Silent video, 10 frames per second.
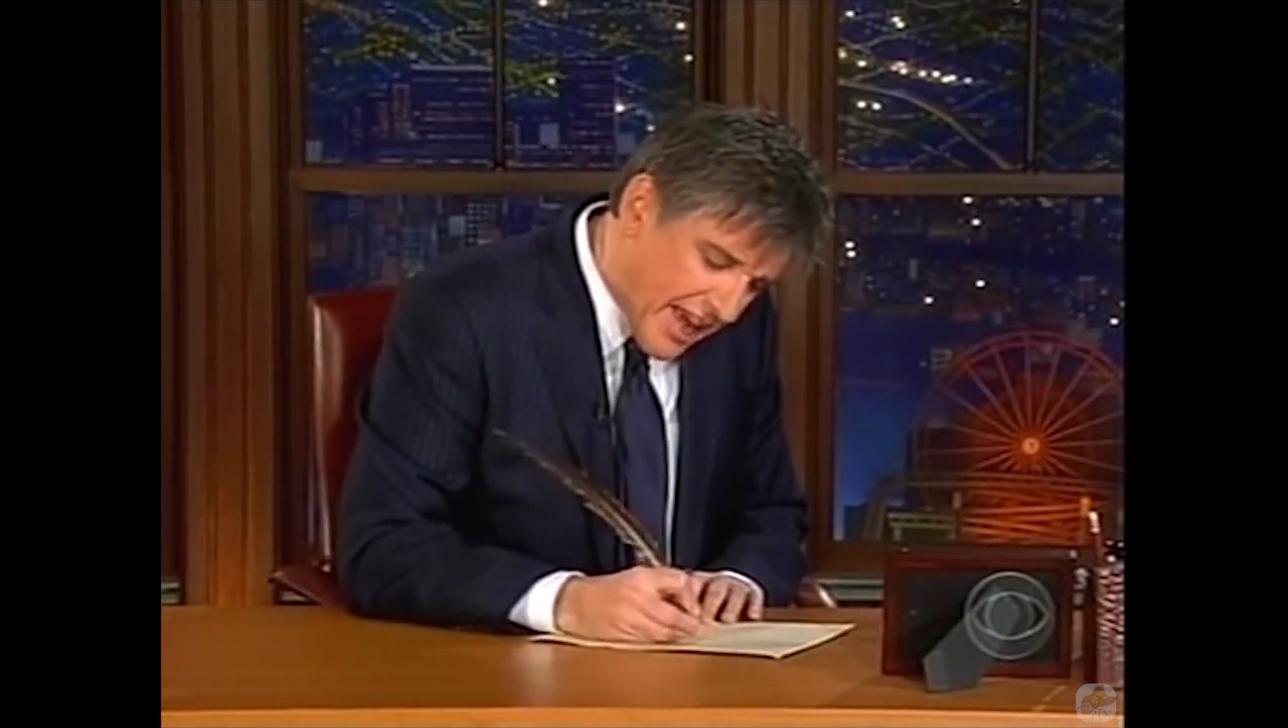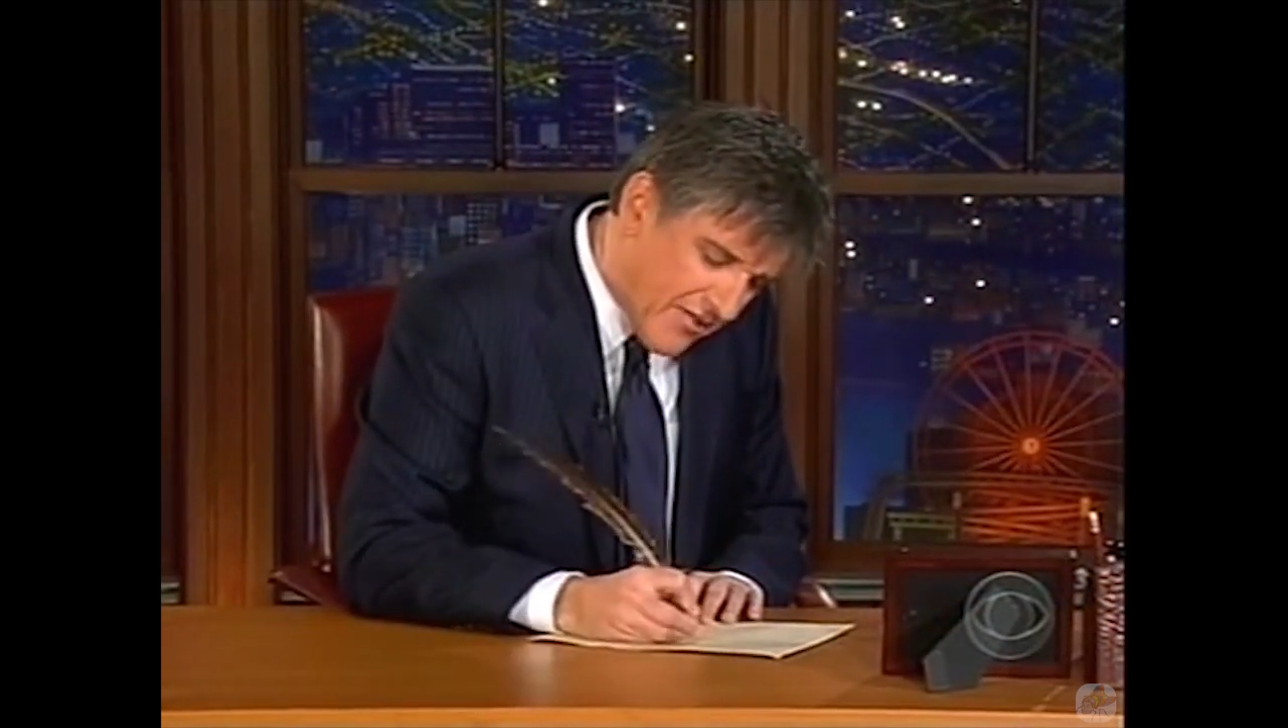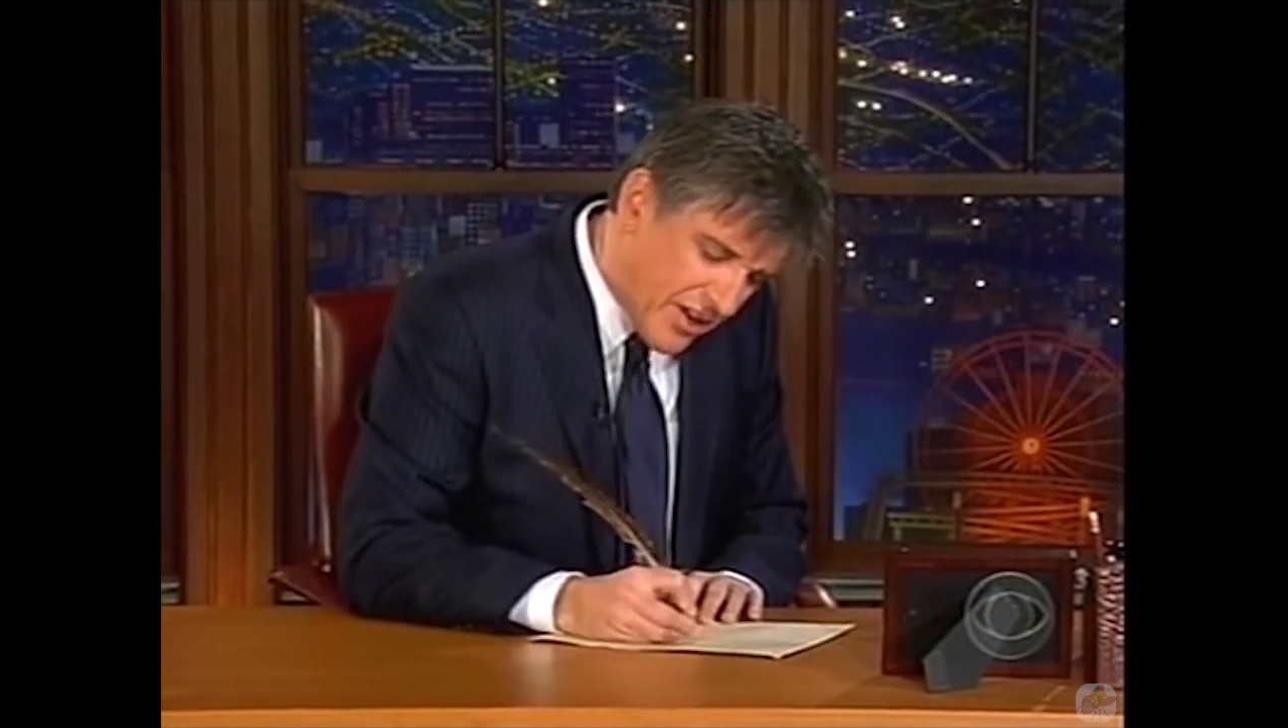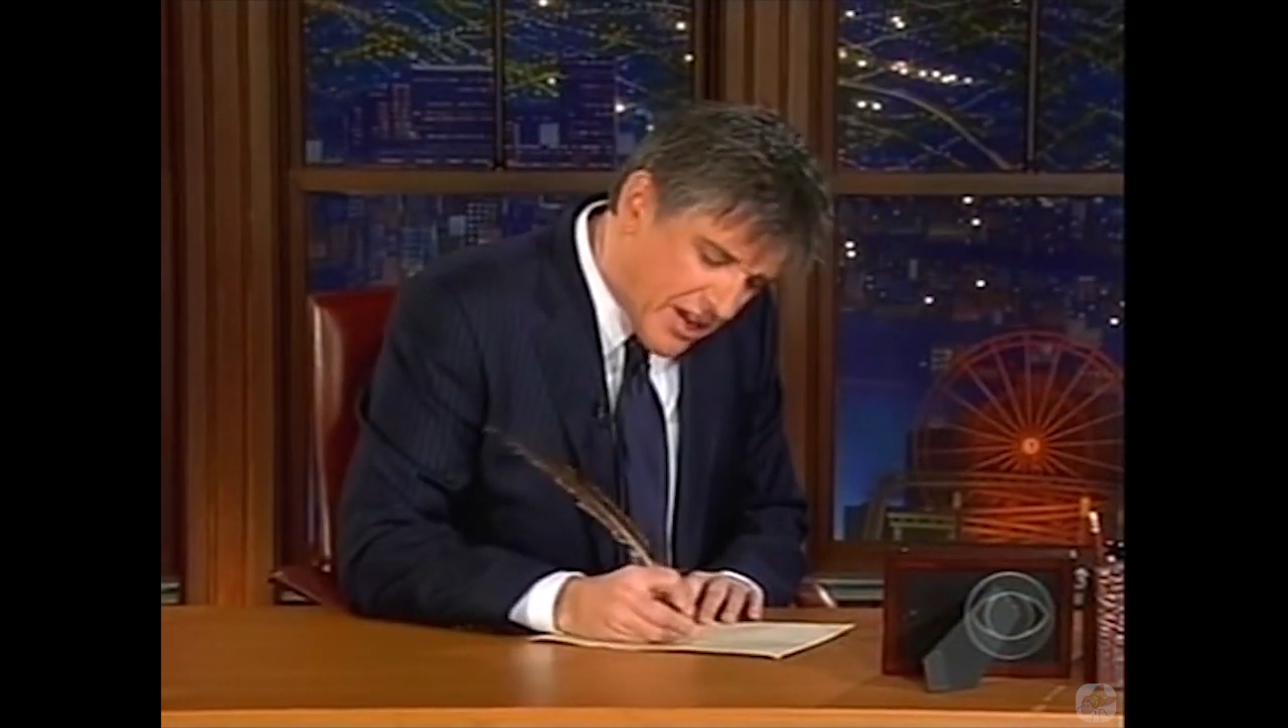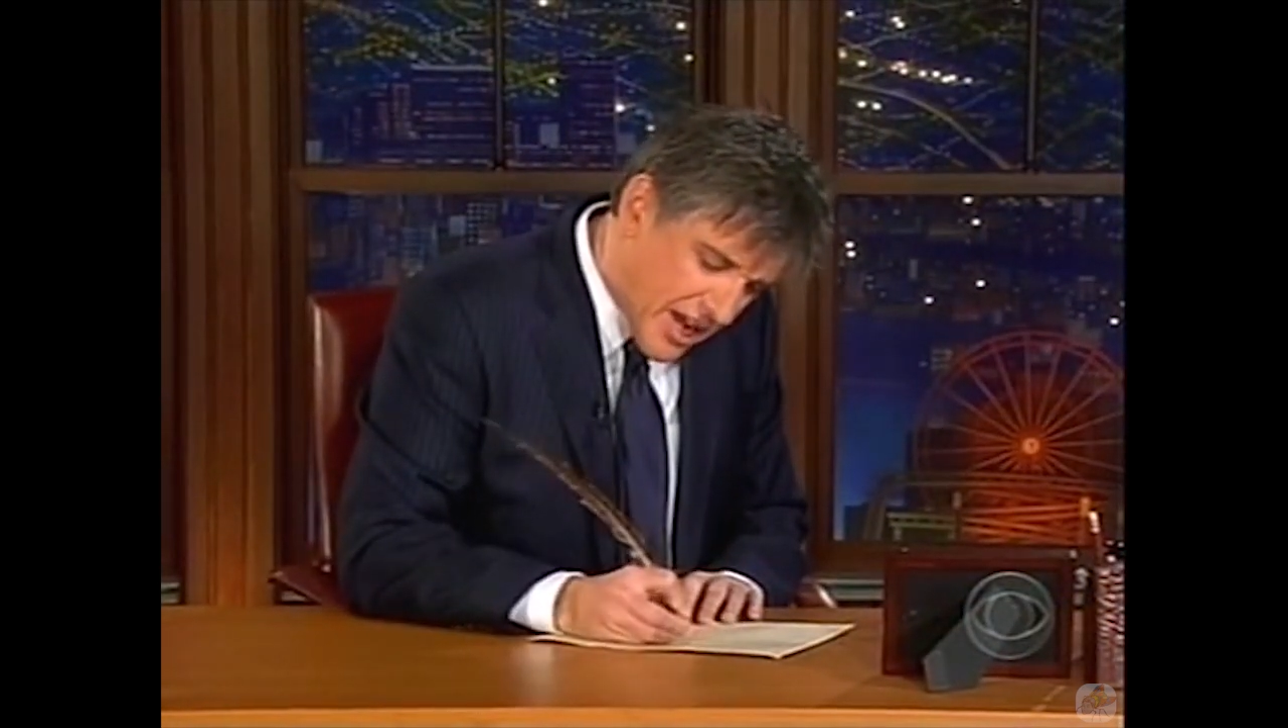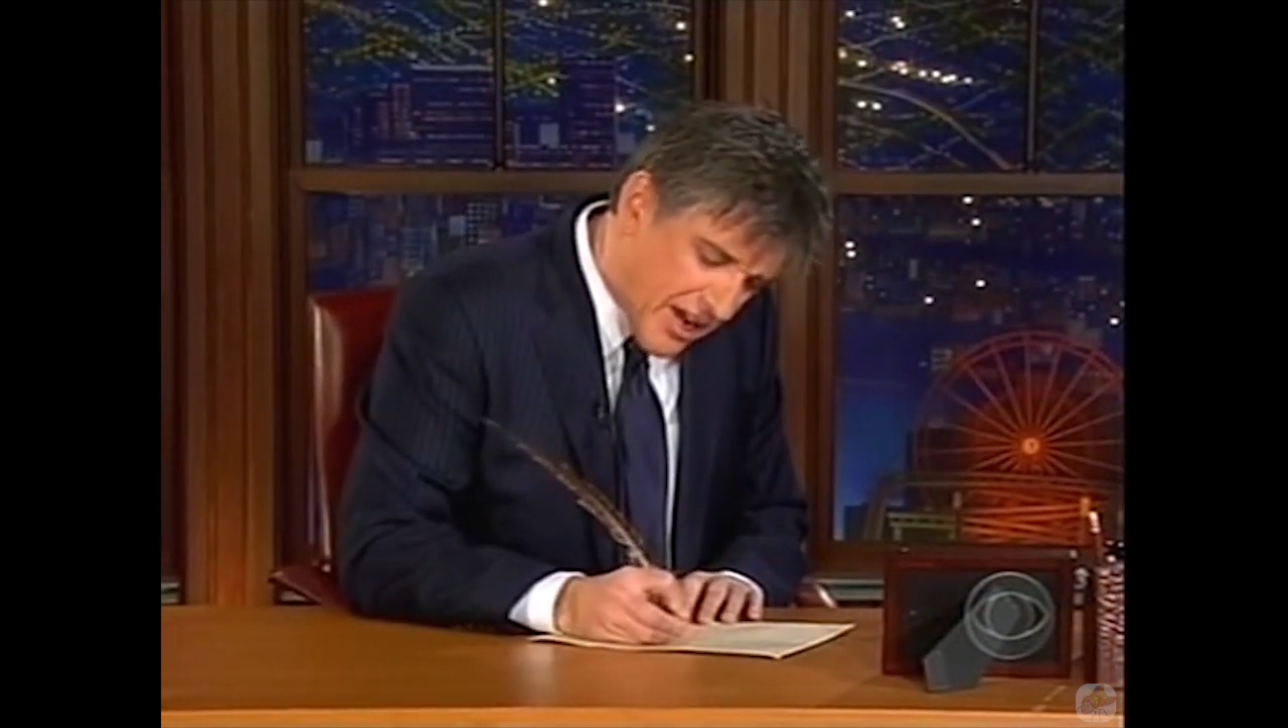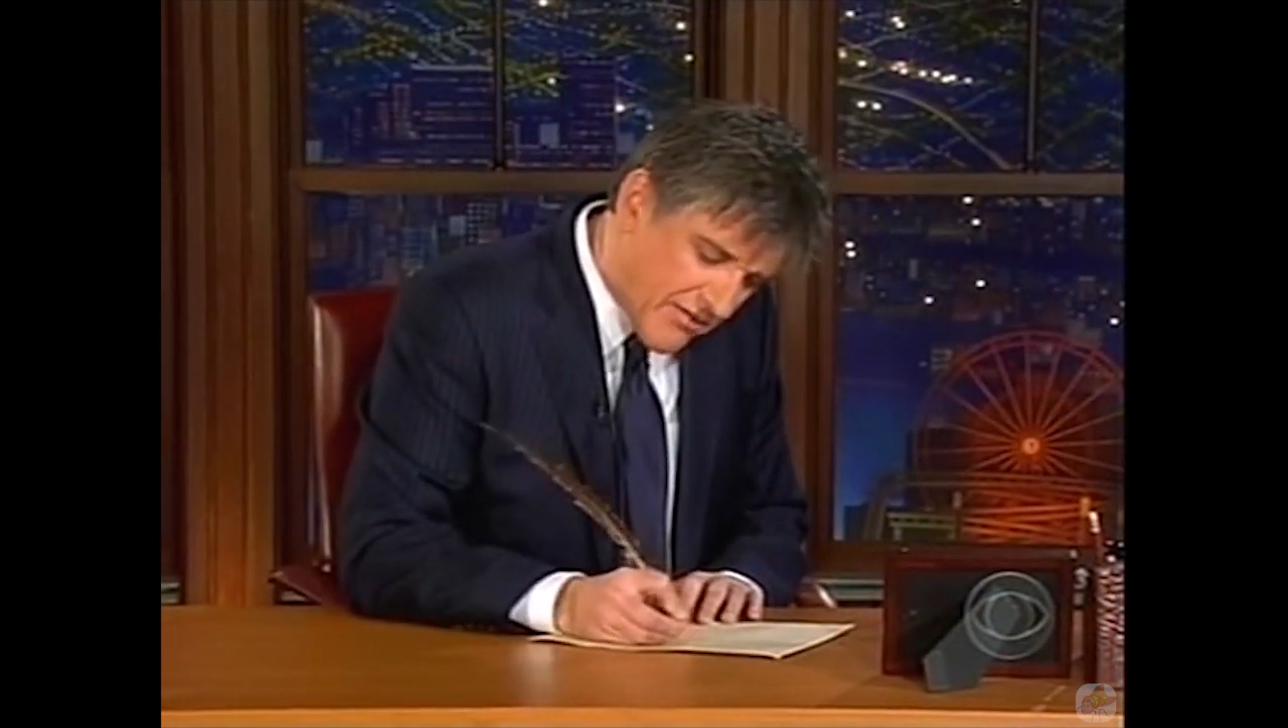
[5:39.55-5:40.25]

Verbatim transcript: every year